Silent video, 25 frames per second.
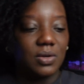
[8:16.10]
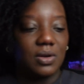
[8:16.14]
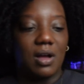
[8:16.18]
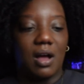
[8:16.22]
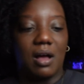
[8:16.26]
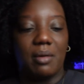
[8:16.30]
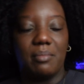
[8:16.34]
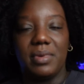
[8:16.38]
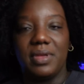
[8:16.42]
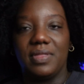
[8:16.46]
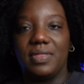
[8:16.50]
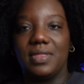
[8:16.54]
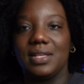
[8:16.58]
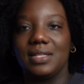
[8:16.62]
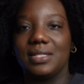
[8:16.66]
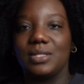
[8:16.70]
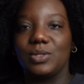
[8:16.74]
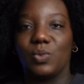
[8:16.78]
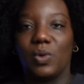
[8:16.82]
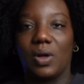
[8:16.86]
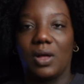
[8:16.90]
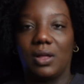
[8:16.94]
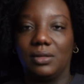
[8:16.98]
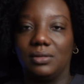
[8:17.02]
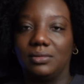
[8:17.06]
got me this
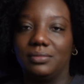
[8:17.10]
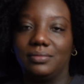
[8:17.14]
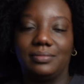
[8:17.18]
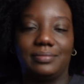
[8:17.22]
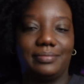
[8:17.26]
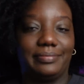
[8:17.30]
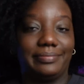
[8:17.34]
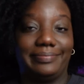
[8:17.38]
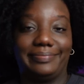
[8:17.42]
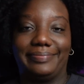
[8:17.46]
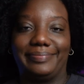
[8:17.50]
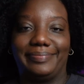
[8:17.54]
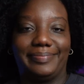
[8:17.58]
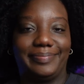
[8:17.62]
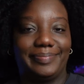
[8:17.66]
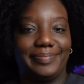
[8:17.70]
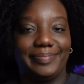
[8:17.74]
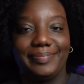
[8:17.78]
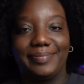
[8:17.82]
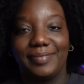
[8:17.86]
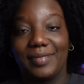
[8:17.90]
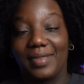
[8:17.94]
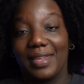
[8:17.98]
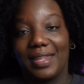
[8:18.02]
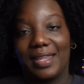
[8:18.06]
one
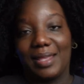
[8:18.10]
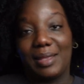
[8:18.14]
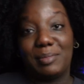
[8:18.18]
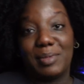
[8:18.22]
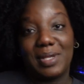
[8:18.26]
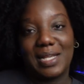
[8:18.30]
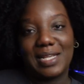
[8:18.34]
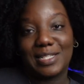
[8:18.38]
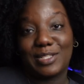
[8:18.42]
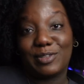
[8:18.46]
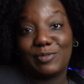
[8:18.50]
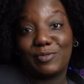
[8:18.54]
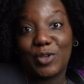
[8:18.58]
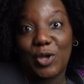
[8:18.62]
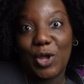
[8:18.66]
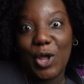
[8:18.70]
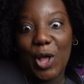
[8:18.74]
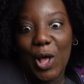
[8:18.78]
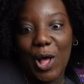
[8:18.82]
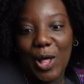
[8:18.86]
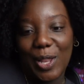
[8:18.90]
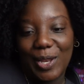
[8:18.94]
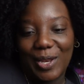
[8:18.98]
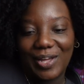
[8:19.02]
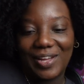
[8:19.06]
because of the
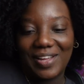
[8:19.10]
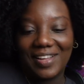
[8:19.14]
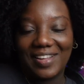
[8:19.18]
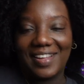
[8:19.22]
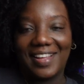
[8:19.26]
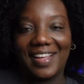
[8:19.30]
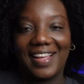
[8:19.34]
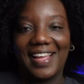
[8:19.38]
color.